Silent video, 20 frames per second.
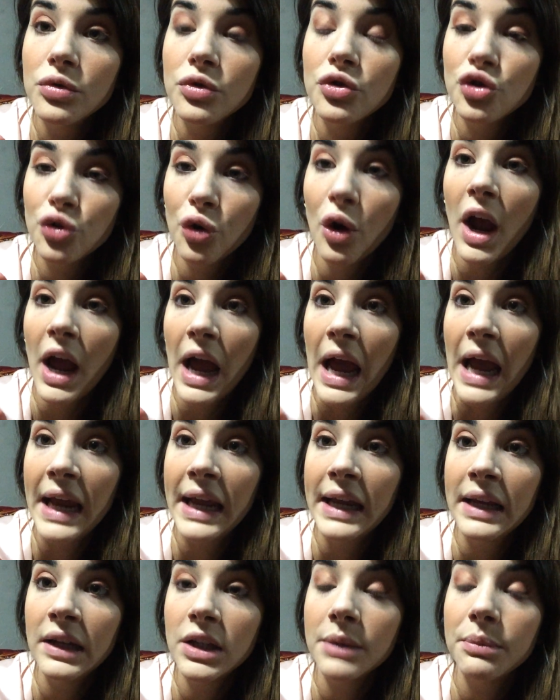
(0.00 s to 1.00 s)

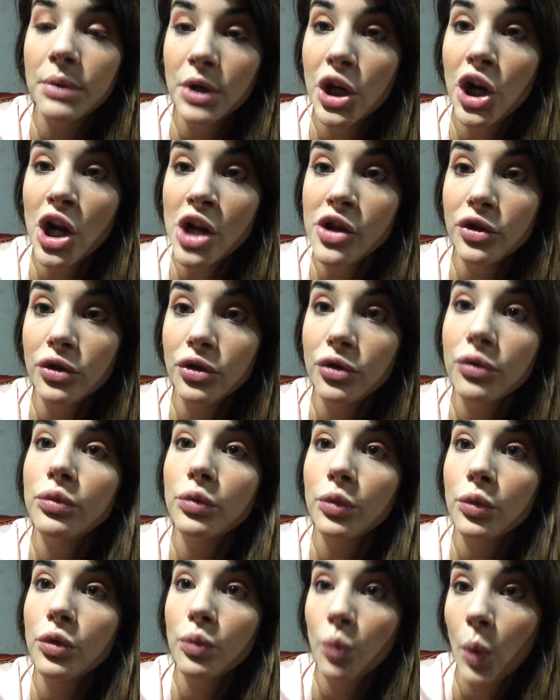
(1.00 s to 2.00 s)
try to put it on
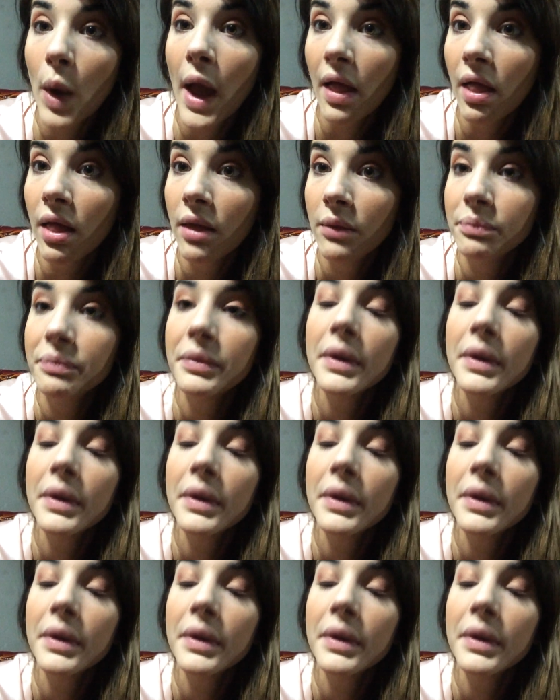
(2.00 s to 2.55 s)
well.